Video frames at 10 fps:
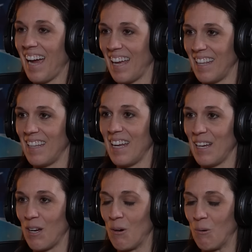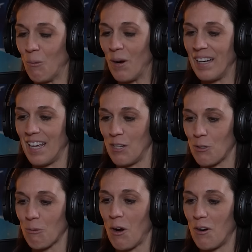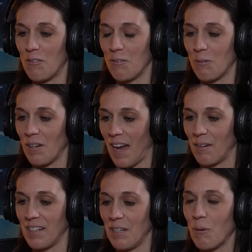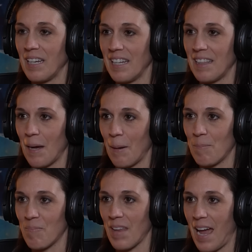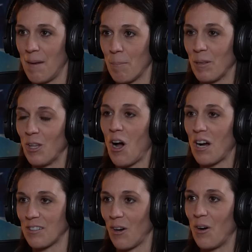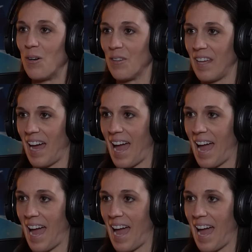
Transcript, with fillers: And then they went and drove without anyone in them and blocked all the